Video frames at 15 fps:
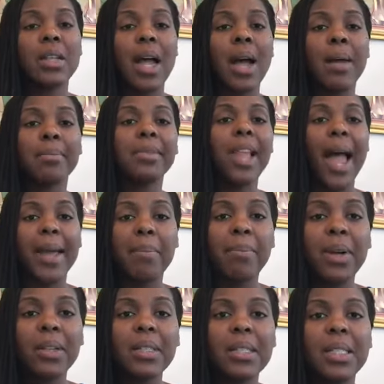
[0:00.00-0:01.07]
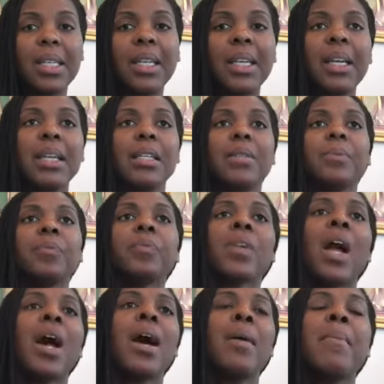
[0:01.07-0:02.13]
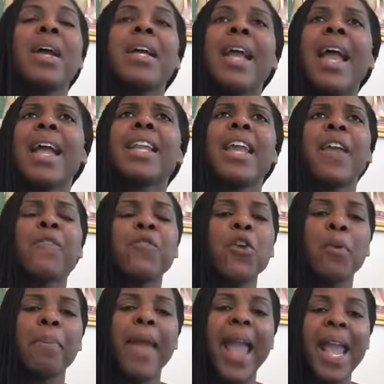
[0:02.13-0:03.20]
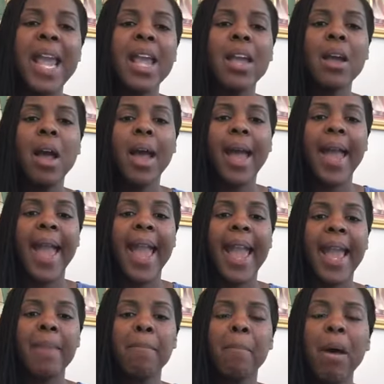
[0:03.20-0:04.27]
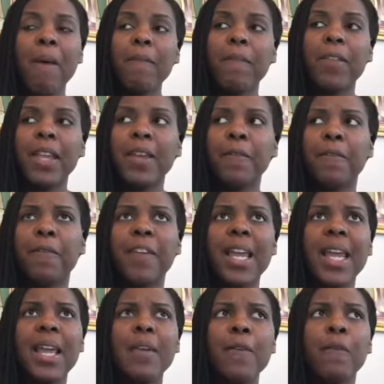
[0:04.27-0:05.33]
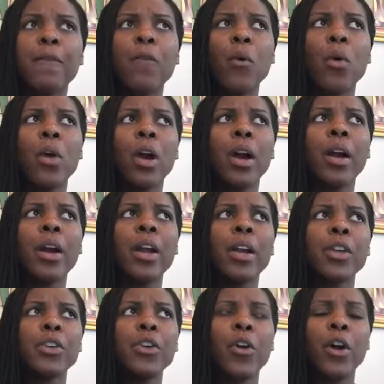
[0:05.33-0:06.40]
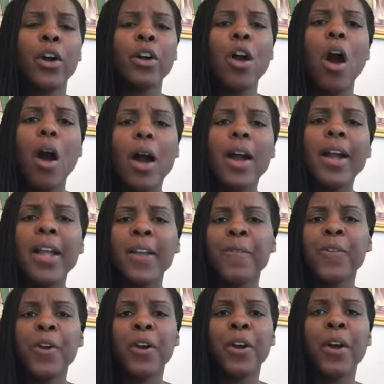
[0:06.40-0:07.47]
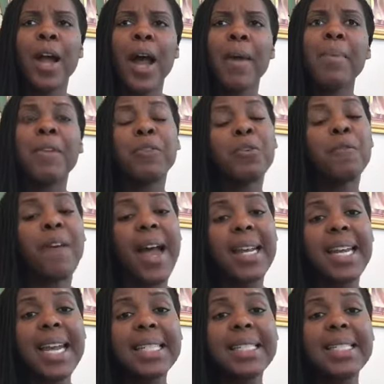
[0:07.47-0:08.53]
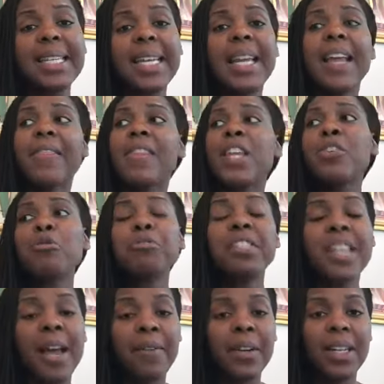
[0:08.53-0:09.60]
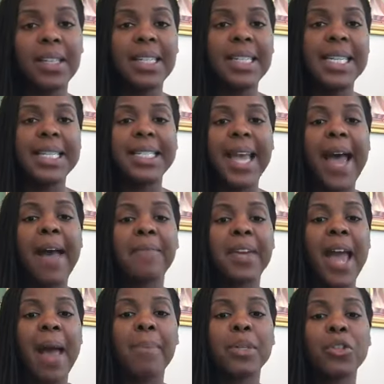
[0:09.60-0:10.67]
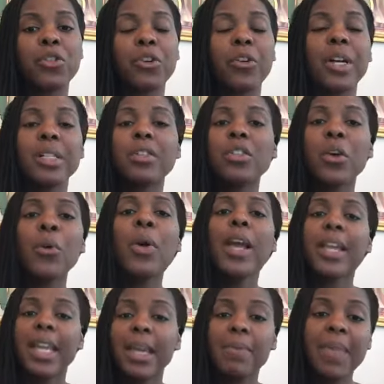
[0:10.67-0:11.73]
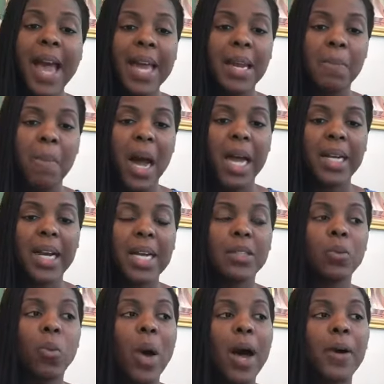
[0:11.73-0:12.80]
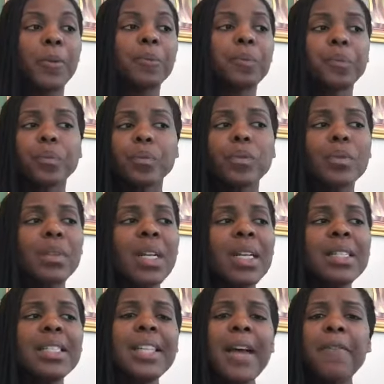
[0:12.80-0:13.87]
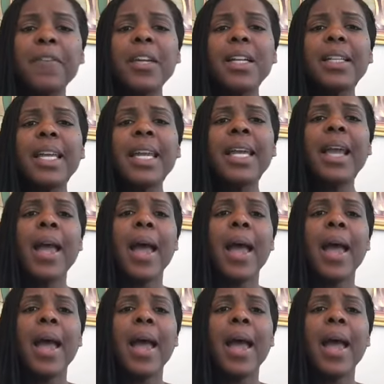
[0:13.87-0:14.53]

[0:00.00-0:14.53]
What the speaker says: liability. And if you're paying a monthly fee for your car, if you financed it, then you definitely need to have gap insurance. So keep that in mind as well. Definitely,